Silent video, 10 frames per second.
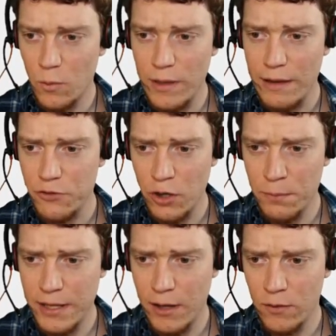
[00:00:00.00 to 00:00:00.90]
We have
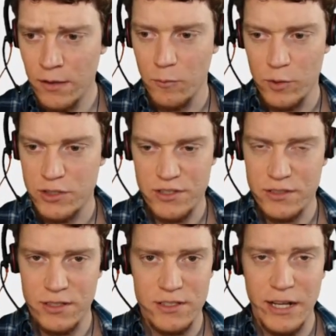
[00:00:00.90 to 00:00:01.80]
drop down, which is
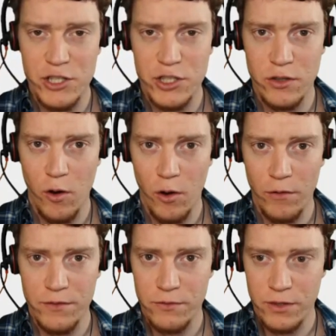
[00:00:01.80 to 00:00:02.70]
just a selection
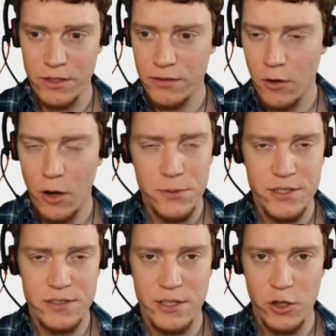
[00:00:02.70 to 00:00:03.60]
of different
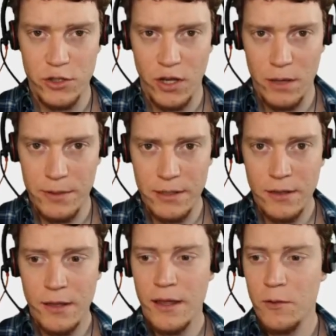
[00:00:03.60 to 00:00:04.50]
options that you can type in.
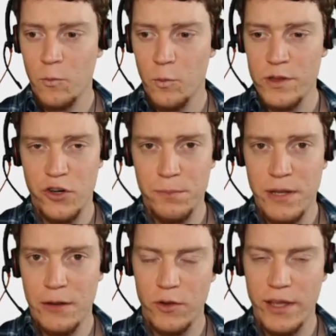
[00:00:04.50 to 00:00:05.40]
With drop
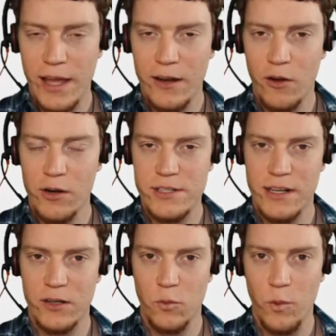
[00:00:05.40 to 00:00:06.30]
down, you can only
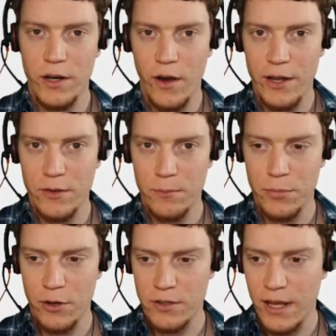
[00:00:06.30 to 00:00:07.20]
select one item
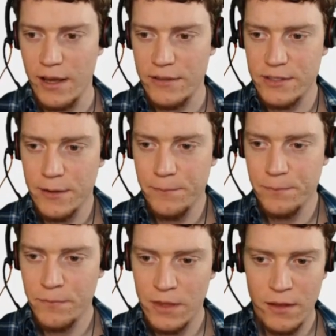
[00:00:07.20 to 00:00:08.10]
per task.
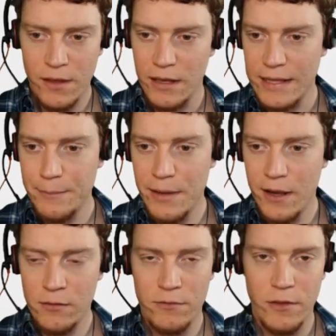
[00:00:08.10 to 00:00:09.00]
An
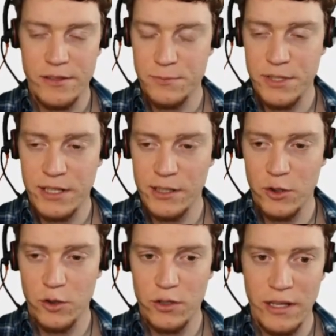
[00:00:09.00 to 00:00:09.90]
email, this is particularly
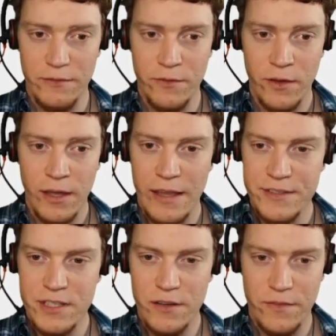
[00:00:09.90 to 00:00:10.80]
good if
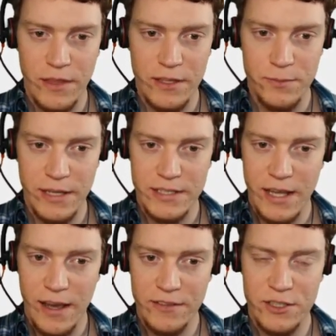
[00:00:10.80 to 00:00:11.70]
instead of these being
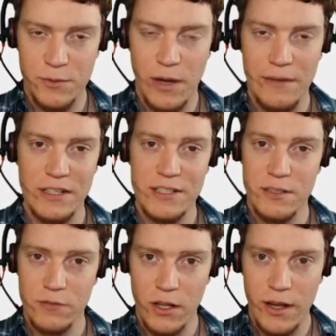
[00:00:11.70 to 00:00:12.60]
tasks, you might have a list
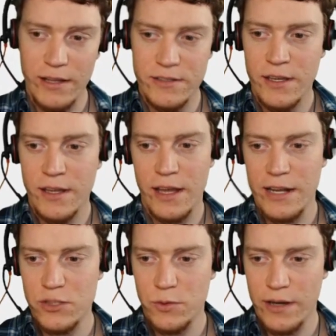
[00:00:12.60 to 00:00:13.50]
of clients and
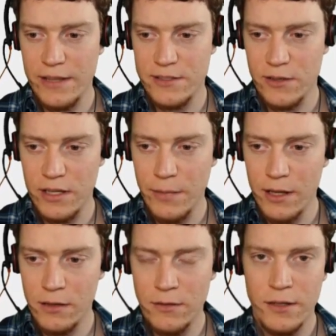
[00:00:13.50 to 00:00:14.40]
each one has their
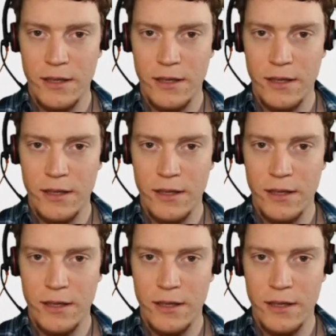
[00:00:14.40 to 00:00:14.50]
email